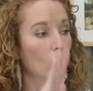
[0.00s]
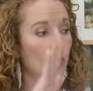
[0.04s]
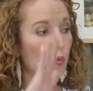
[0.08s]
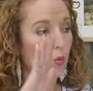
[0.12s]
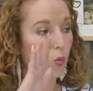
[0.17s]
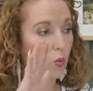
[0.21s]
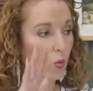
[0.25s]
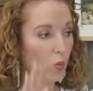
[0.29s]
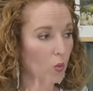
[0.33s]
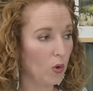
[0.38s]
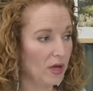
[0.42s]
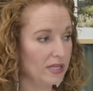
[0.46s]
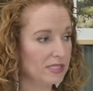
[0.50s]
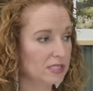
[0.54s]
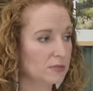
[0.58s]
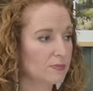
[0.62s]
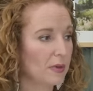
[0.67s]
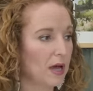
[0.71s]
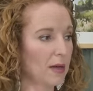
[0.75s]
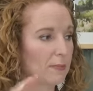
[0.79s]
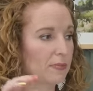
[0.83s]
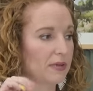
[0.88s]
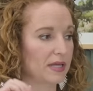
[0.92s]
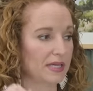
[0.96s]
one
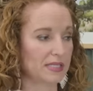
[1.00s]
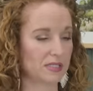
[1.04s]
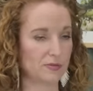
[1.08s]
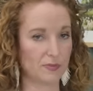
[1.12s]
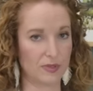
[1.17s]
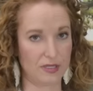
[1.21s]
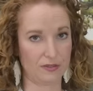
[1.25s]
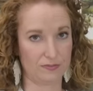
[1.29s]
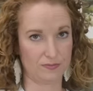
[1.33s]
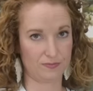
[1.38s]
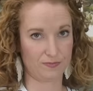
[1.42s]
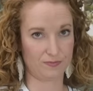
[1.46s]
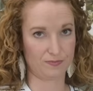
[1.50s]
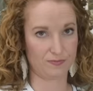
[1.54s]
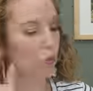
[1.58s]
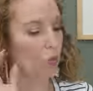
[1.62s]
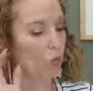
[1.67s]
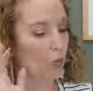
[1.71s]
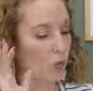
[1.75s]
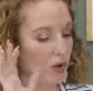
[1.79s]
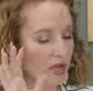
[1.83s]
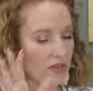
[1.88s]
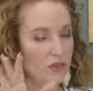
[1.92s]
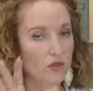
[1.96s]
spot placement
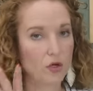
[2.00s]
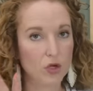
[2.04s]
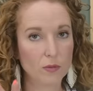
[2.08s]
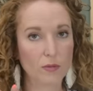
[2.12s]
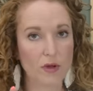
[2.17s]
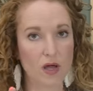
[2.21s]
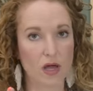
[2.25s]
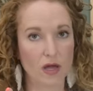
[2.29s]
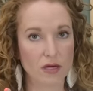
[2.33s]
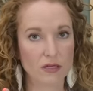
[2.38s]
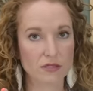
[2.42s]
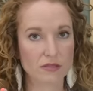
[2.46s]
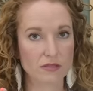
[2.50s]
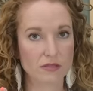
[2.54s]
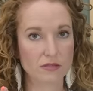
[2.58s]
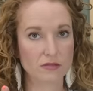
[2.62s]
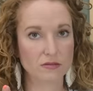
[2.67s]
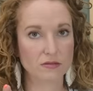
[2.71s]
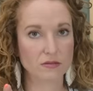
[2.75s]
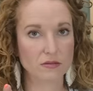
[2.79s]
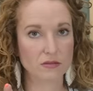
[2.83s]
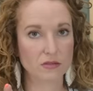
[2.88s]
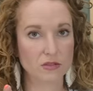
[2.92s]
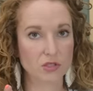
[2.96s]
with her
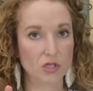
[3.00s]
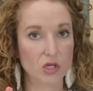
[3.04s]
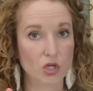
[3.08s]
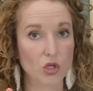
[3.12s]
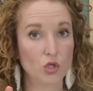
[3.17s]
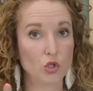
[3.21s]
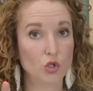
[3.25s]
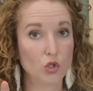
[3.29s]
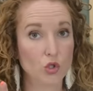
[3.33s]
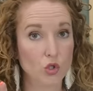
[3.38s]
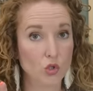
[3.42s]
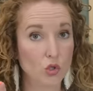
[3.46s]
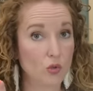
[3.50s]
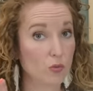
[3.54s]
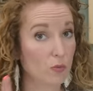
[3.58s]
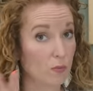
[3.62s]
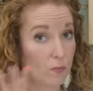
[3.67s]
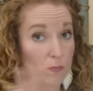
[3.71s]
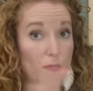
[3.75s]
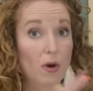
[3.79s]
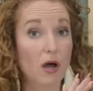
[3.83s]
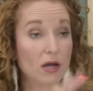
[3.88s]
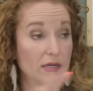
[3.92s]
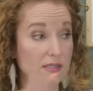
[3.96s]
box. You,
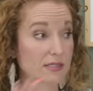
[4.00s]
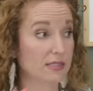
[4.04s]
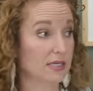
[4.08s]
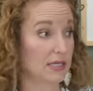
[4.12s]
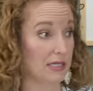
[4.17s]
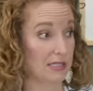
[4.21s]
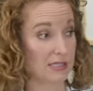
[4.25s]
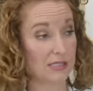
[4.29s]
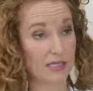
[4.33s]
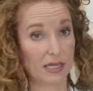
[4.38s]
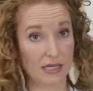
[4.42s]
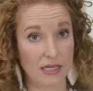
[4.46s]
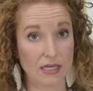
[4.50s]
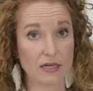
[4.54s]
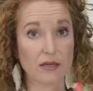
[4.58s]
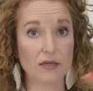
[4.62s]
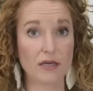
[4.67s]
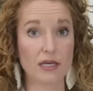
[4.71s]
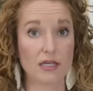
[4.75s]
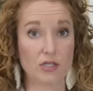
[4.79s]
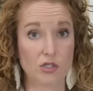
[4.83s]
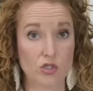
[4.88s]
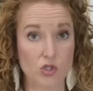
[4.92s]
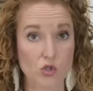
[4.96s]
boxes, like
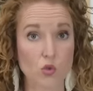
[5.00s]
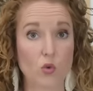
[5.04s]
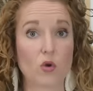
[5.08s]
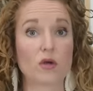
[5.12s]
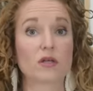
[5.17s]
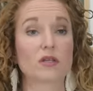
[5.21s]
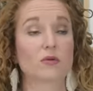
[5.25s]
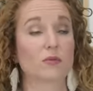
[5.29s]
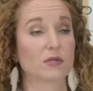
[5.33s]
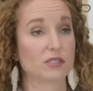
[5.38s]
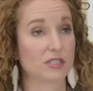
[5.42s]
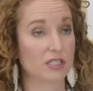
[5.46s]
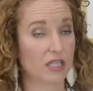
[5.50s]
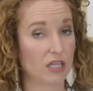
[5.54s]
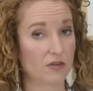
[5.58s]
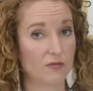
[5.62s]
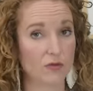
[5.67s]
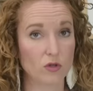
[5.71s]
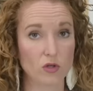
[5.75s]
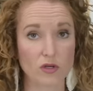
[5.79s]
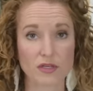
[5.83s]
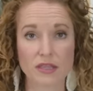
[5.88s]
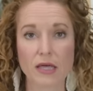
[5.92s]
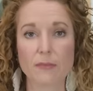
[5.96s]
historically, once again,
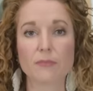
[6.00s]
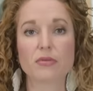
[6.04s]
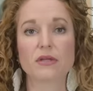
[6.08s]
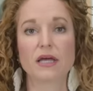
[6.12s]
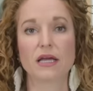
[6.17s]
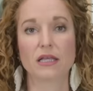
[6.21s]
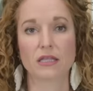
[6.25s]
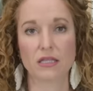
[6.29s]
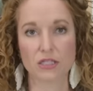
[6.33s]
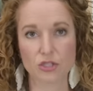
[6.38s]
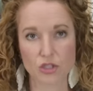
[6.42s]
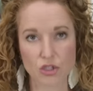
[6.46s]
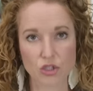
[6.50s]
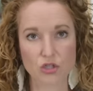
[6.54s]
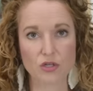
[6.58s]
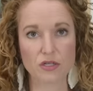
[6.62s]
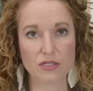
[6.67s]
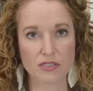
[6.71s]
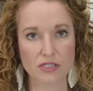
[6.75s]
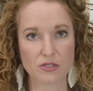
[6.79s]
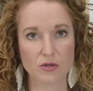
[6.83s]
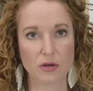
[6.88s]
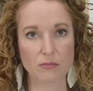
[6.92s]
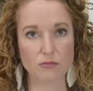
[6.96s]
if you look at that playlist, you're
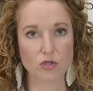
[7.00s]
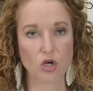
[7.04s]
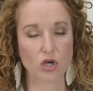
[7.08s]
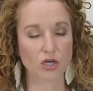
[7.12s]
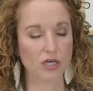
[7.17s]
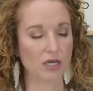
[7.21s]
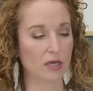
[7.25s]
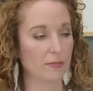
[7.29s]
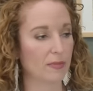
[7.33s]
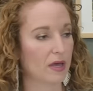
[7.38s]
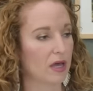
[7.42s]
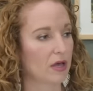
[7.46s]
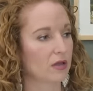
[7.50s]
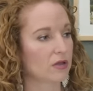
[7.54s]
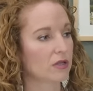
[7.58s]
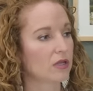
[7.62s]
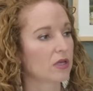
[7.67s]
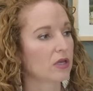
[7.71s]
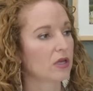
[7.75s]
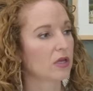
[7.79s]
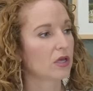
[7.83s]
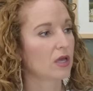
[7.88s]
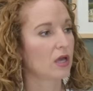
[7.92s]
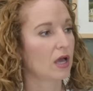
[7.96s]
gonna see what I'm talking
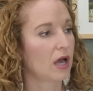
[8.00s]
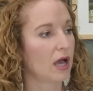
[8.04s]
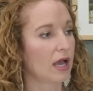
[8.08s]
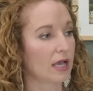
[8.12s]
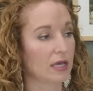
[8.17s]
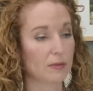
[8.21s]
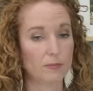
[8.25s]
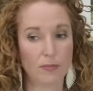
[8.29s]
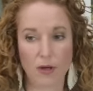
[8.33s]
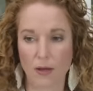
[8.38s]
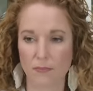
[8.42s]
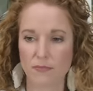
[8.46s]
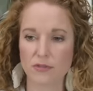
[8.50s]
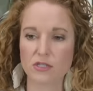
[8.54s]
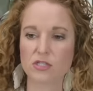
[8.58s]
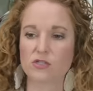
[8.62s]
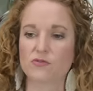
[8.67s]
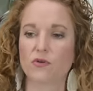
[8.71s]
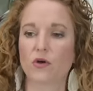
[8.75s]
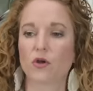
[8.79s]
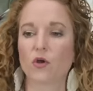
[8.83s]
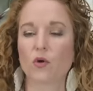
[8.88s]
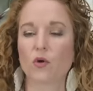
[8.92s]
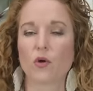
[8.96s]
about. I can pop
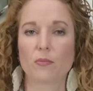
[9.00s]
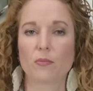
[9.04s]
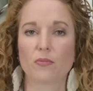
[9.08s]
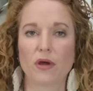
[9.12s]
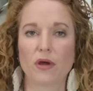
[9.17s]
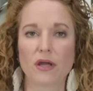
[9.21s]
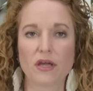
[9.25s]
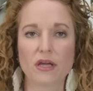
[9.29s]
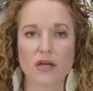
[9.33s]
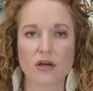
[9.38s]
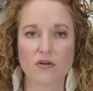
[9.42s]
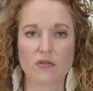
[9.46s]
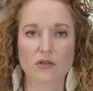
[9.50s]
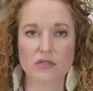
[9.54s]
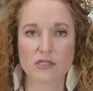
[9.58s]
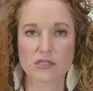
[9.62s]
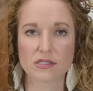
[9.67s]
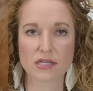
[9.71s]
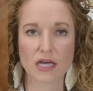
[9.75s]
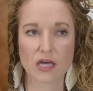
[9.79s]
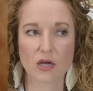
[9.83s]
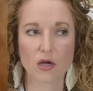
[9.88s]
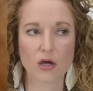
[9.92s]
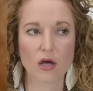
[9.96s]
this photo up right here. This
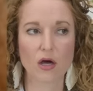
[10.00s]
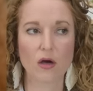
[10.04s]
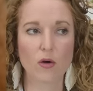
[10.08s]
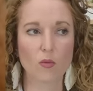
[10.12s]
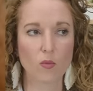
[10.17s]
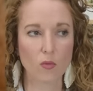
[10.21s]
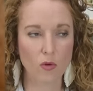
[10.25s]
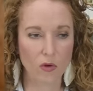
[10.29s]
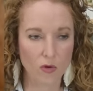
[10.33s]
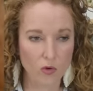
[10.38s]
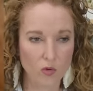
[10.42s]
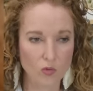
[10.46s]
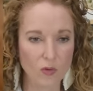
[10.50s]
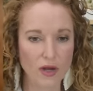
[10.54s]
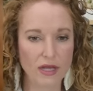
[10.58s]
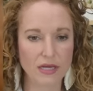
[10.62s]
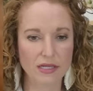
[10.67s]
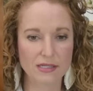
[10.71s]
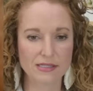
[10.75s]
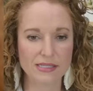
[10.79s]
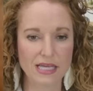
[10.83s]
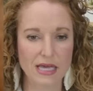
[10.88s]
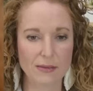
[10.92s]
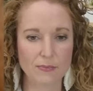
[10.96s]
is like a, a great
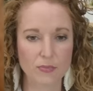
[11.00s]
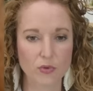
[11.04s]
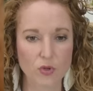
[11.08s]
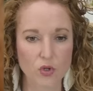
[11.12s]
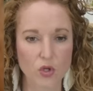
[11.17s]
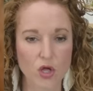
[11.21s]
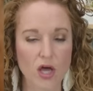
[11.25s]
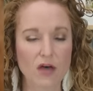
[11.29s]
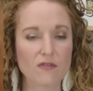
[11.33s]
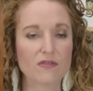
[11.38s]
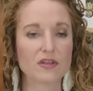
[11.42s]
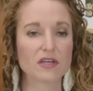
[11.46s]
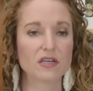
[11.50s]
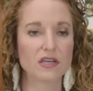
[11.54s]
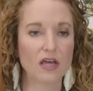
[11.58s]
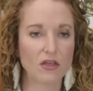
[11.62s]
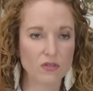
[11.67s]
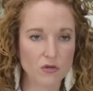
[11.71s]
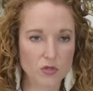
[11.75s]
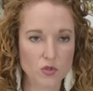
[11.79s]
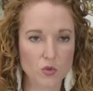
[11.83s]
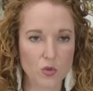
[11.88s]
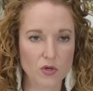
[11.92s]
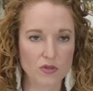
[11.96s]
example of
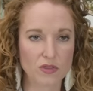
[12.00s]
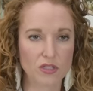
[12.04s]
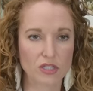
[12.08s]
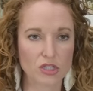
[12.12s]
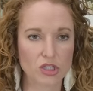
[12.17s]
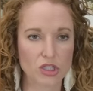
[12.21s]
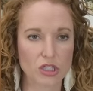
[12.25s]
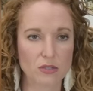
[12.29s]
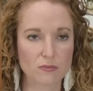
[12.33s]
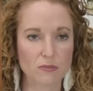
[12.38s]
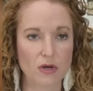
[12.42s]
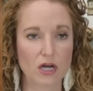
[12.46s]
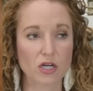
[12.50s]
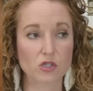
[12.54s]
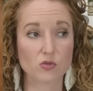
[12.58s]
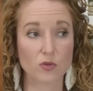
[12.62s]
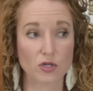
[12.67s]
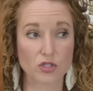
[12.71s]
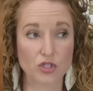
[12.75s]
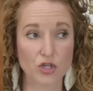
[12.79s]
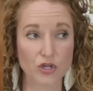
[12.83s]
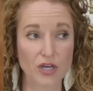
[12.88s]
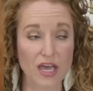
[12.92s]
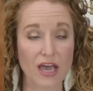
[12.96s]
another Dorothy Jean box
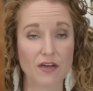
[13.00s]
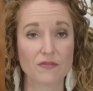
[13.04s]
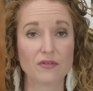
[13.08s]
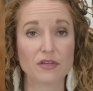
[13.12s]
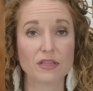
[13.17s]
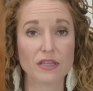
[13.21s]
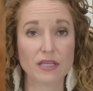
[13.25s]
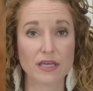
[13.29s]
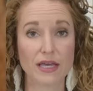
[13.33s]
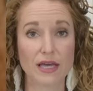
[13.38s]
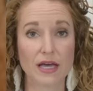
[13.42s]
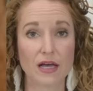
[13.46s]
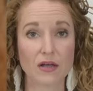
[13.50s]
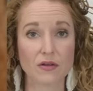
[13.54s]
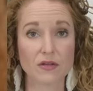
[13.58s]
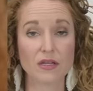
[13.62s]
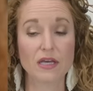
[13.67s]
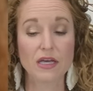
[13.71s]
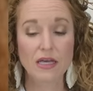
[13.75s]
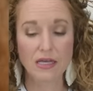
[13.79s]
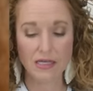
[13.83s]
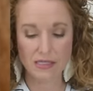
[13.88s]
where I took everything out,